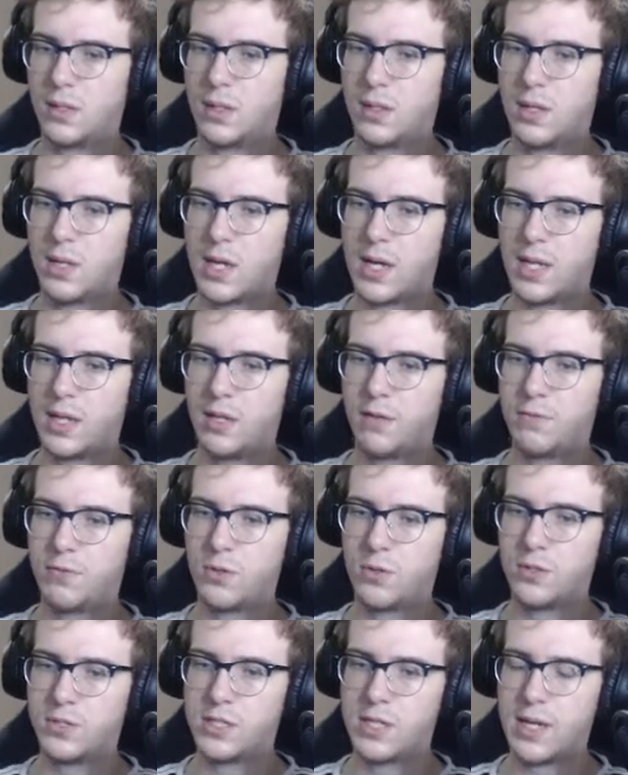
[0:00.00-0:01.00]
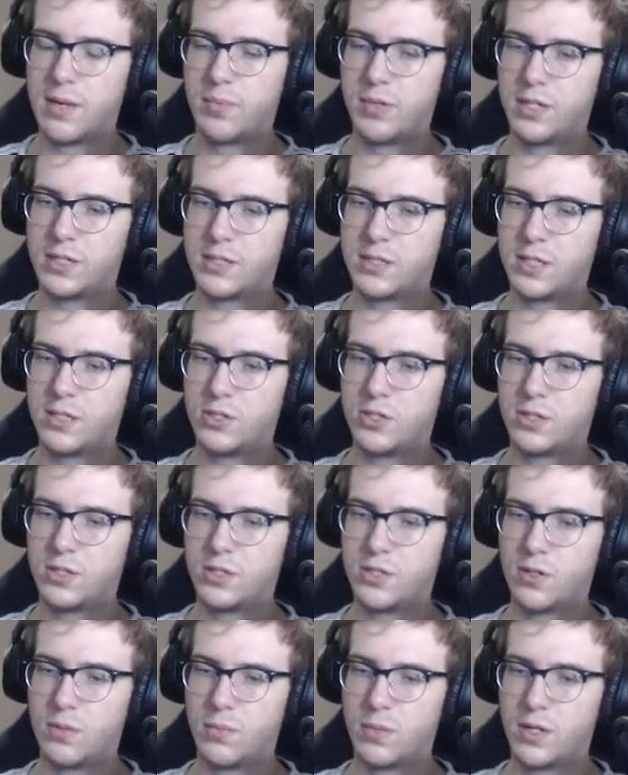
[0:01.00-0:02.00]
I love Cold Snap and Extinction
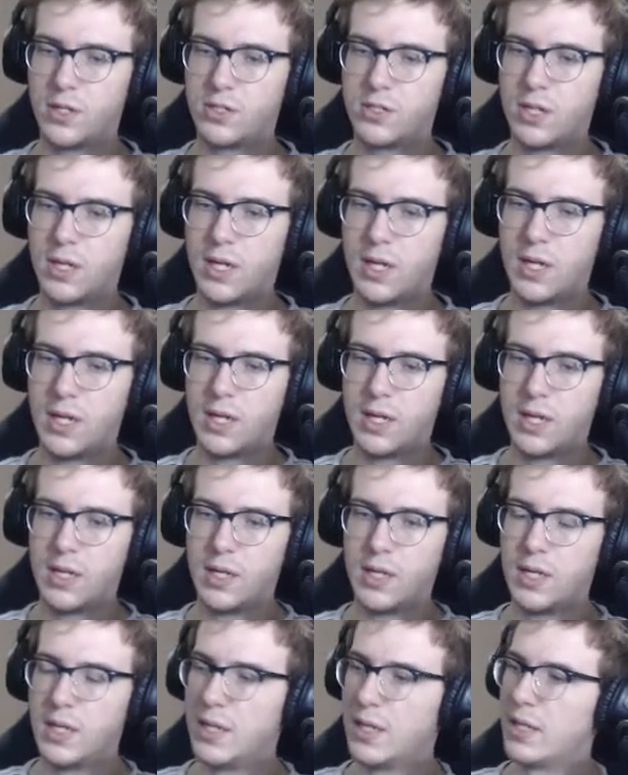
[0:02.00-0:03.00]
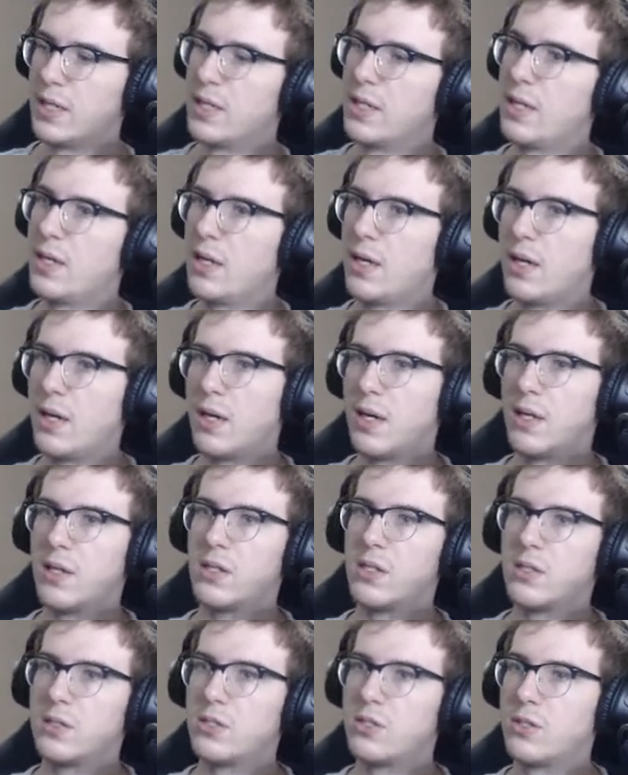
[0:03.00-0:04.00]
so much. Yeah,
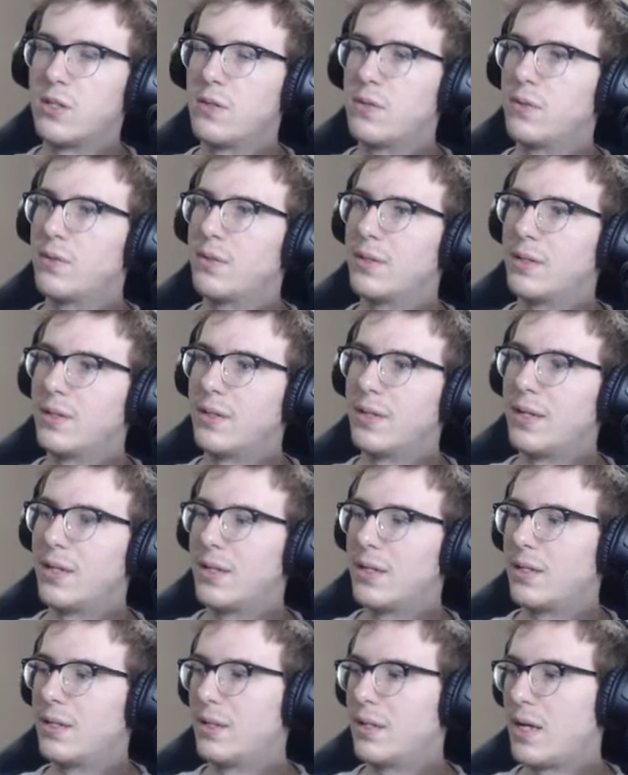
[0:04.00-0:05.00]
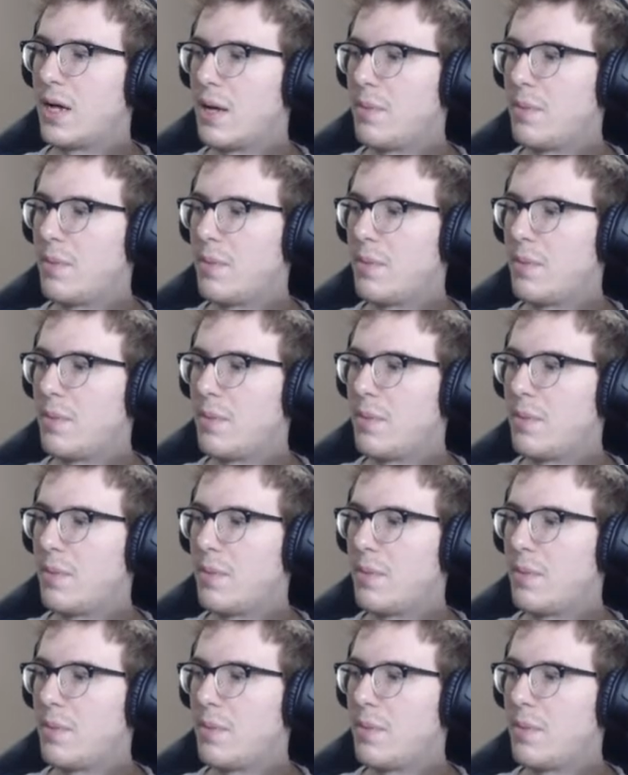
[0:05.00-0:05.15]
so I'm